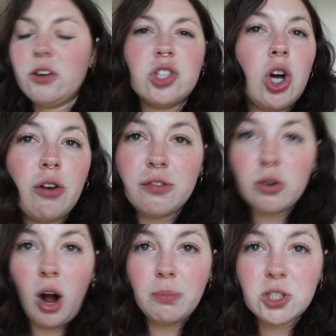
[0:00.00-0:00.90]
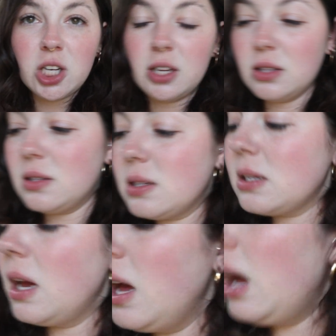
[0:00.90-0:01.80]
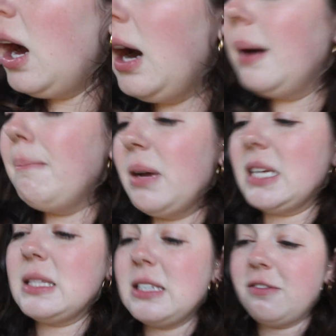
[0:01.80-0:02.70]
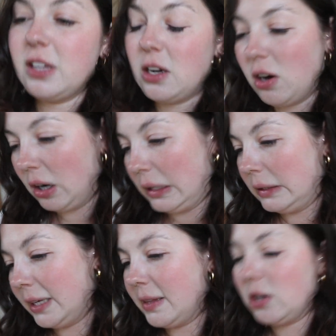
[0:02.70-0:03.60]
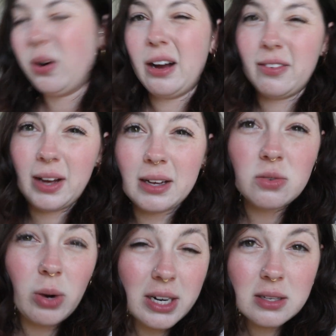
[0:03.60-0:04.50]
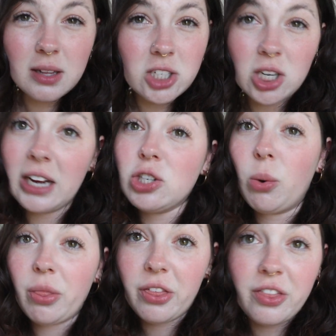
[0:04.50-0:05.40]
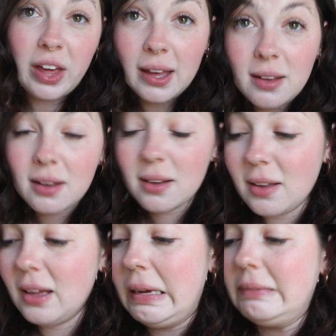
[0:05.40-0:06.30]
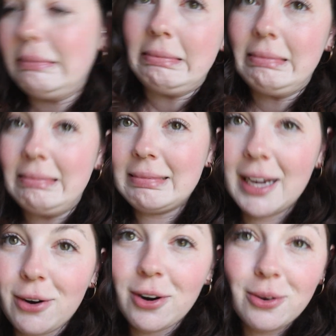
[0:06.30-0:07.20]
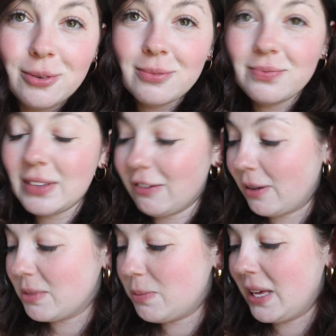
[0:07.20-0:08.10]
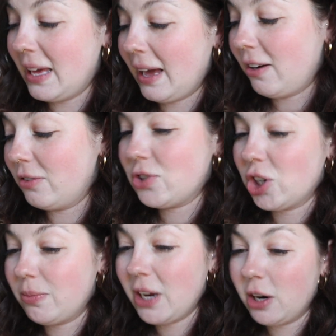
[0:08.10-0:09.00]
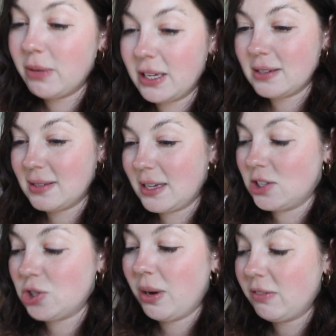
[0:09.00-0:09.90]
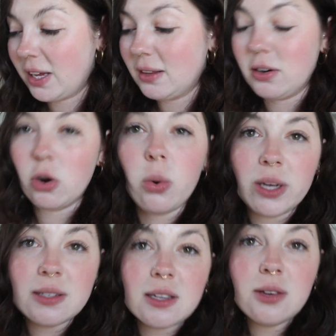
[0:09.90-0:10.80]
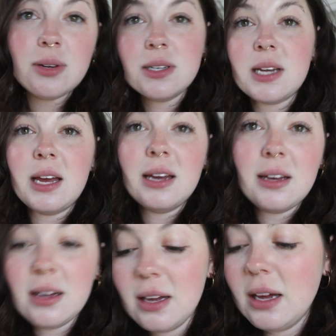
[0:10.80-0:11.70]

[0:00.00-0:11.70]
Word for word: tofu options, but it's definitely not like, they don't have as wide a selection, I don't think. I don't know if I'm speaking out of term here, because they do have like a little quiz that you can take